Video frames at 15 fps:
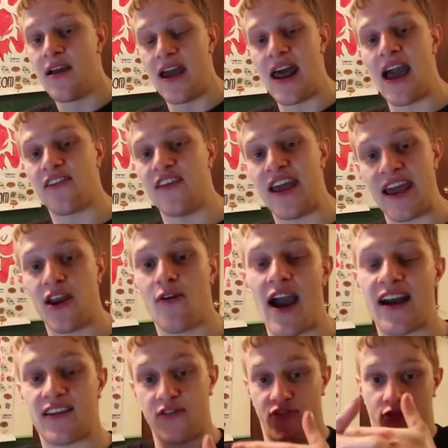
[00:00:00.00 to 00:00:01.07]
it has an
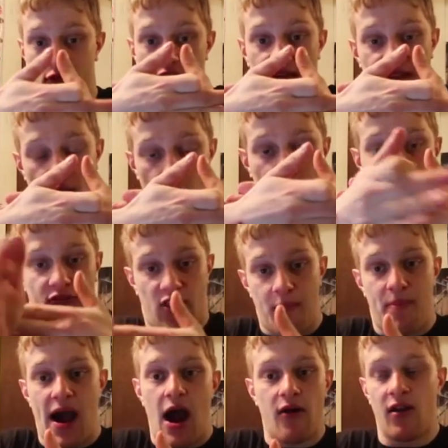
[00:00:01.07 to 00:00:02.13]
interactive screen that will
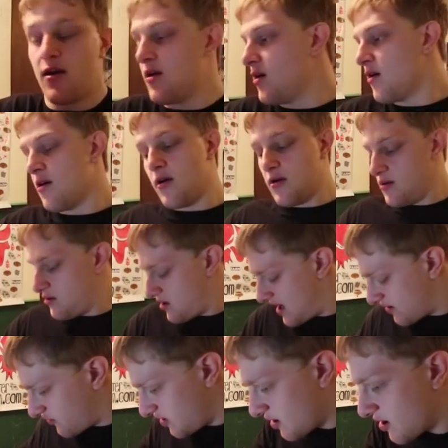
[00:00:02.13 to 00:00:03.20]
flip out.
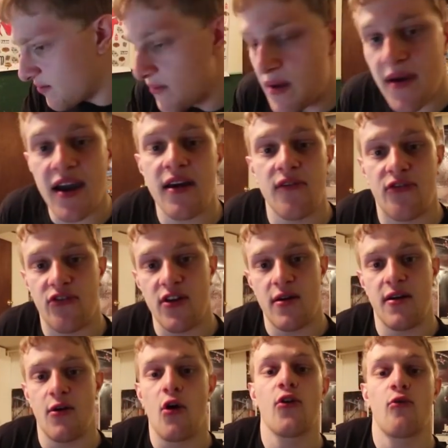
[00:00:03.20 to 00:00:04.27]
Actually, no, maybe I can
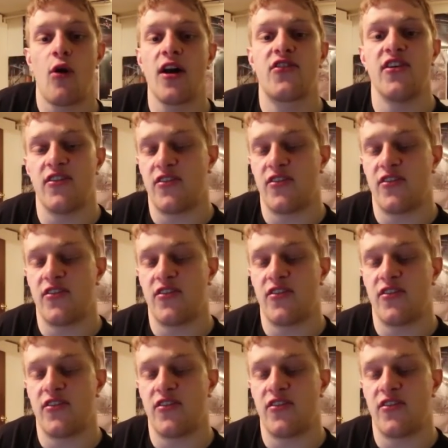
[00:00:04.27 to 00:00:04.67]
flip, hold, watch